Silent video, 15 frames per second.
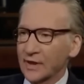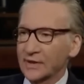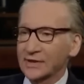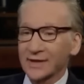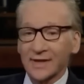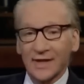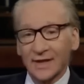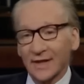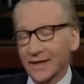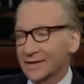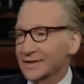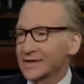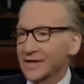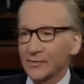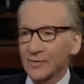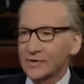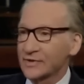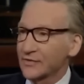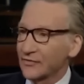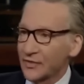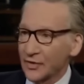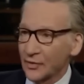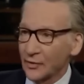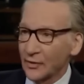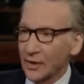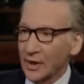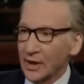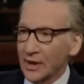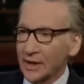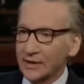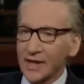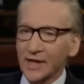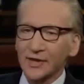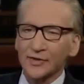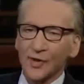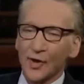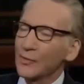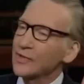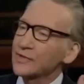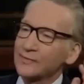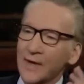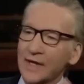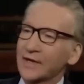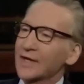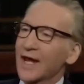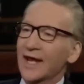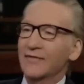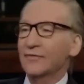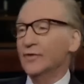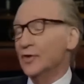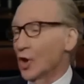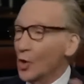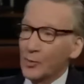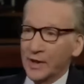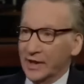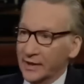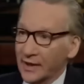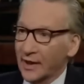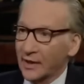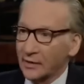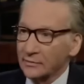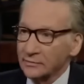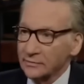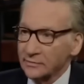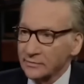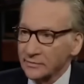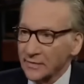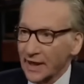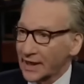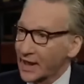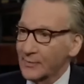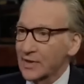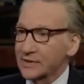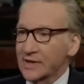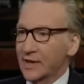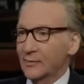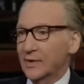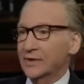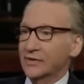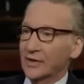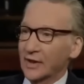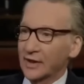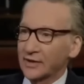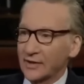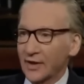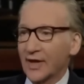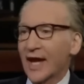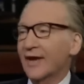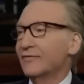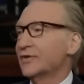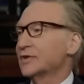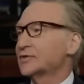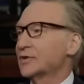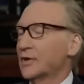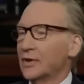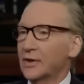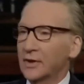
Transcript: It's kind of like the same as The View. It's like it's almost better to have nobody there, like MSNBC, than to have this.